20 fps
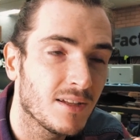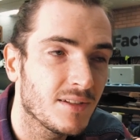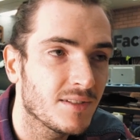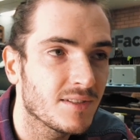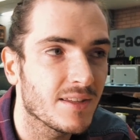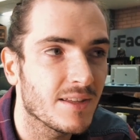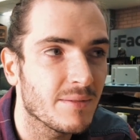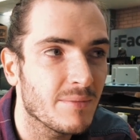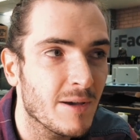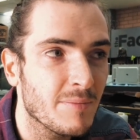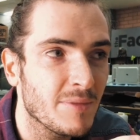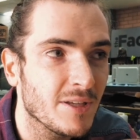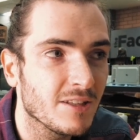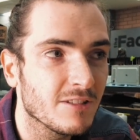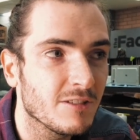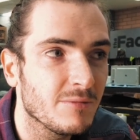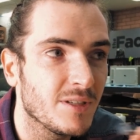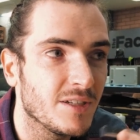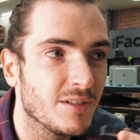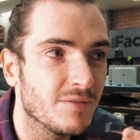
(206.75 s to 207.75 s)
So there might be a
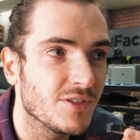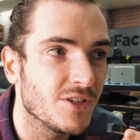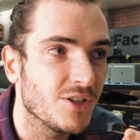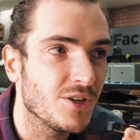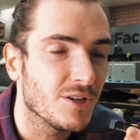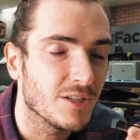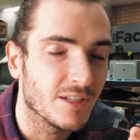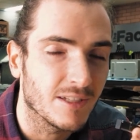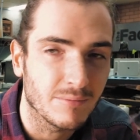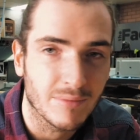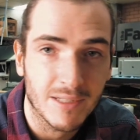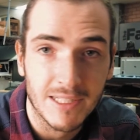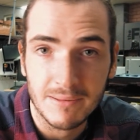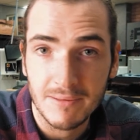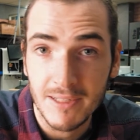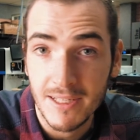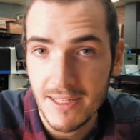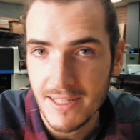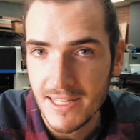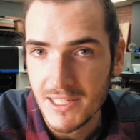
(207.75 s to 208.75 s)
little bit of tuning,
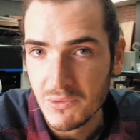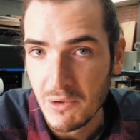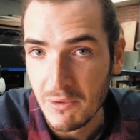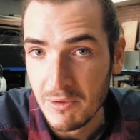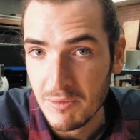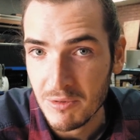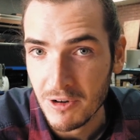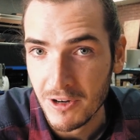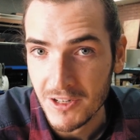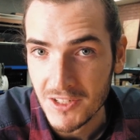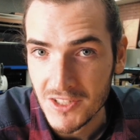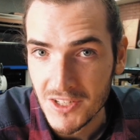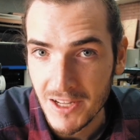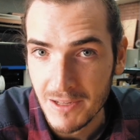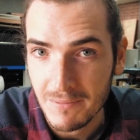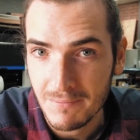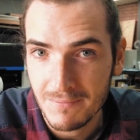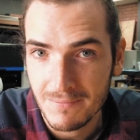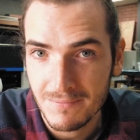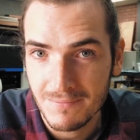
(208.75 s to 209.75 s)
but that's why we
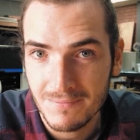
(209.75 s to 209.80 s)
prototype.